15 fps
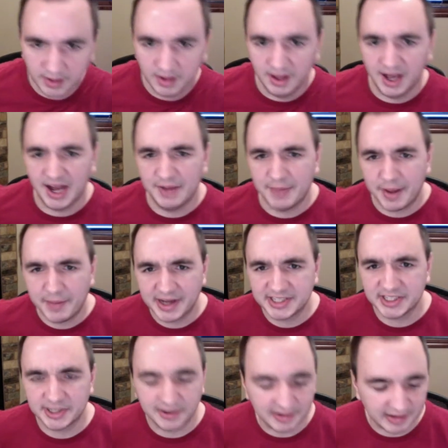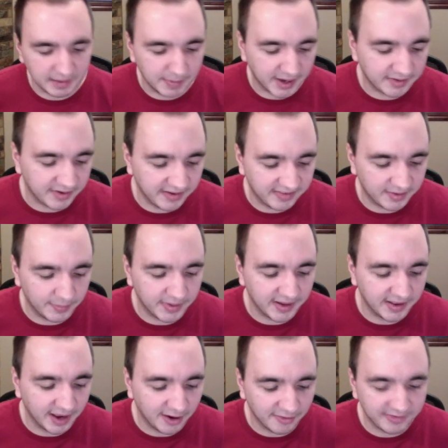I'm actually currently mentoring
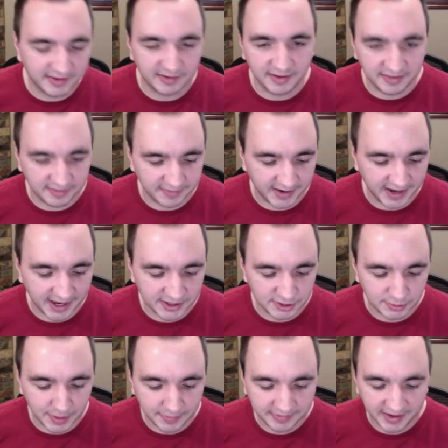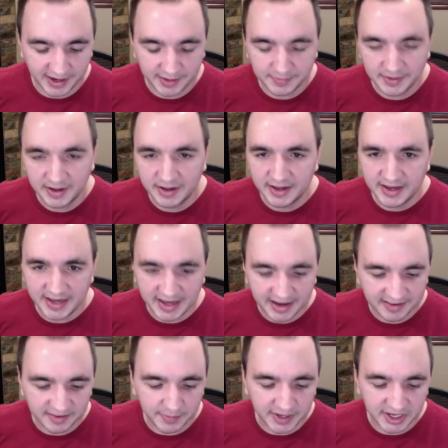somebody else that runs a financial website. He
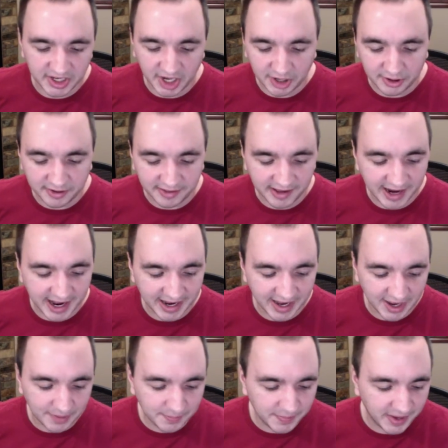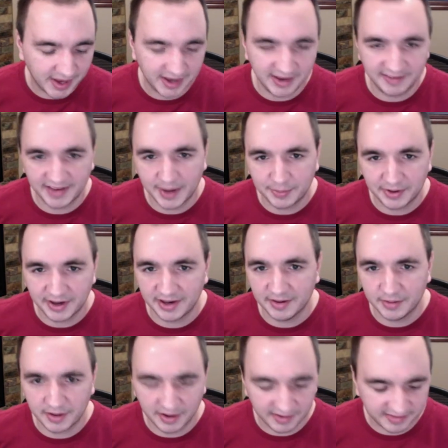is a bit younger than I am, and he's operating
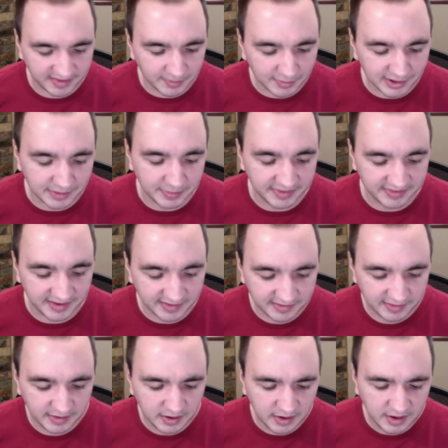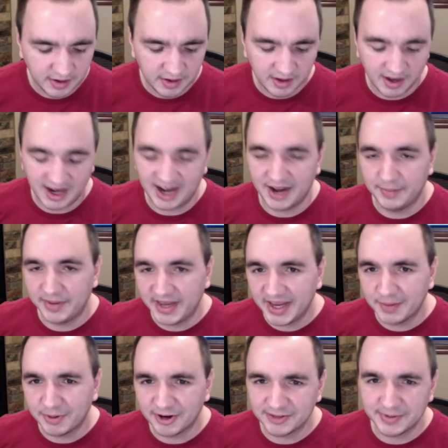a similar business. He
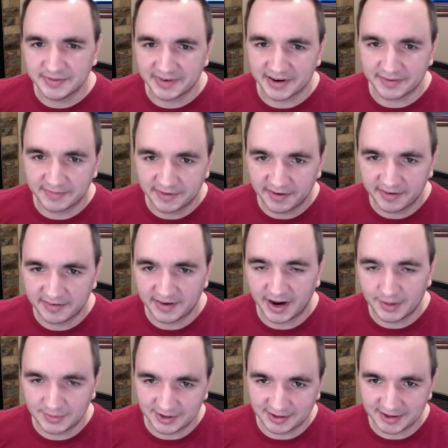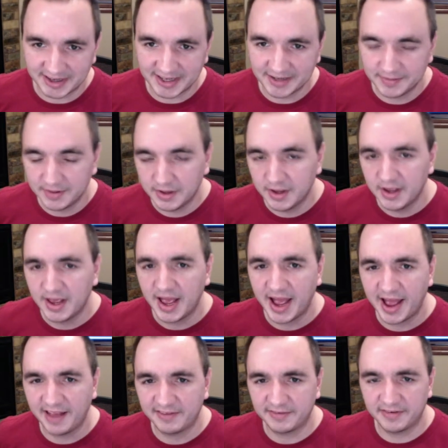approached me very first, humbly,
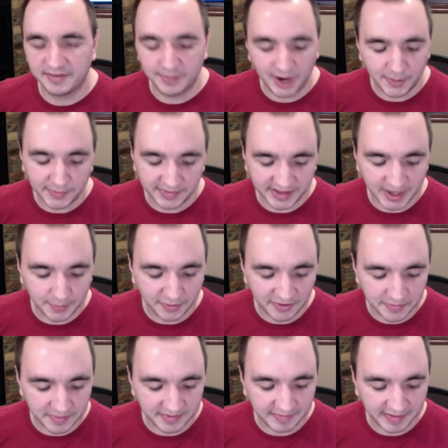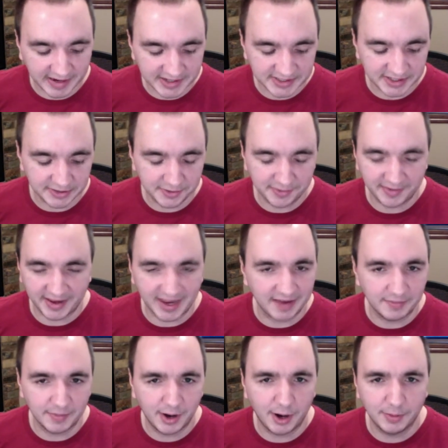asked for some help with a couple of specific issues. I
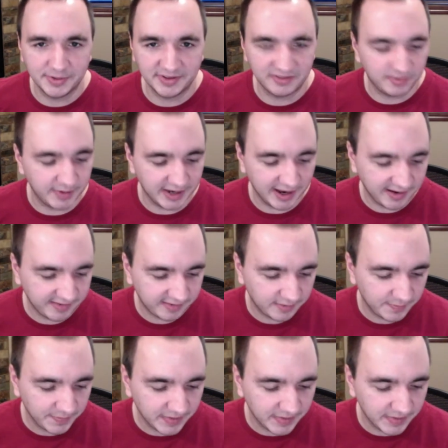gave him help just to be nice.